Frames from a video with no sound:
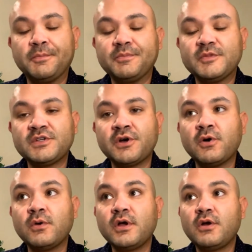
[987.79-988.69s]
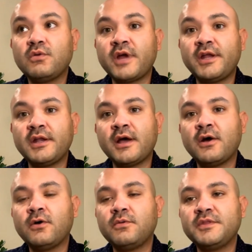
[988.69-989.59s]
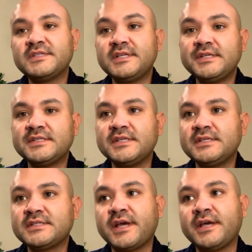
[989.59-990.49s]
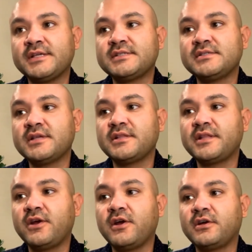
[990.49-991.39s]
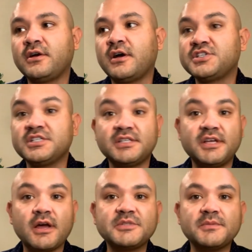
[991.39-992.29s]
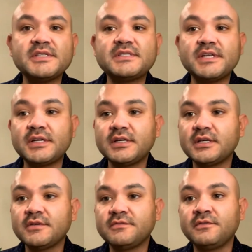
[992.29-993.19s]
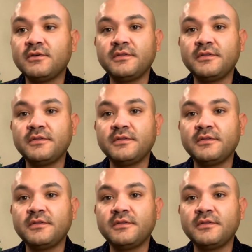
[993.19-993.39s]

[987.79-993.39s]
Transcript: so right now the CDC says that they are cautiously optimistic for